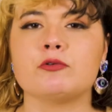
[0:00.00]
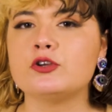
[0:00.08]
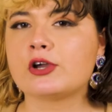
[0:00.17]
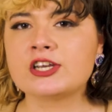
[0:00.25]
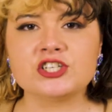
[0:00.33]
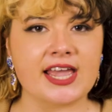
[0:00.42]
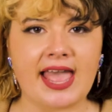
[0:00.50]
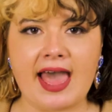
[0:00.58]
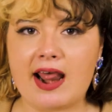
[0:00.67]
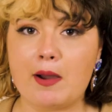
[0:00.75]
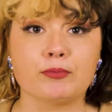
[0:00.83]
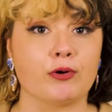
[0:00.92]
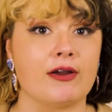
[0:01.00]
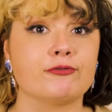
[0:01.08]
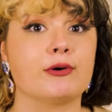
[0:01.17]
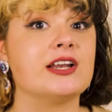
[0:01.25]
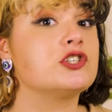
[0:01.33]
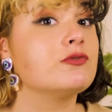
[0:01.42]
you can check out our
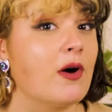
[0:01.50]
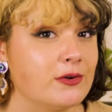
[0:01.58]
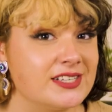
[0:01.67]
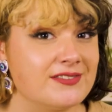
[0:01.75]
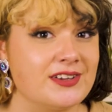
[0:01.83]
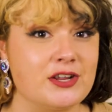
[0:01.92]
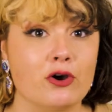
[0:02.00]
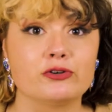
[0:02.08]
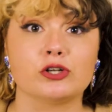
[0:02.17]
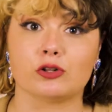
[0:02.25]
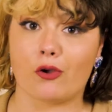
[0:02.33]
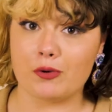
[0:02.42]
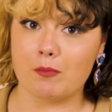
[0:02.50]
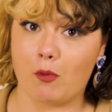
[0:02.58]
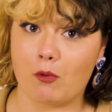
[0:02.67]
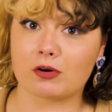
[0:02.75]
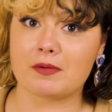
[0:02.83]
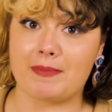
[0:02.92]
preferential voting video to learn
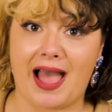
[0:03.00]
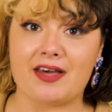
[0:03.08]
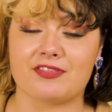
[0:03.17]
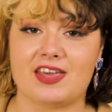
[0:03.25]
more about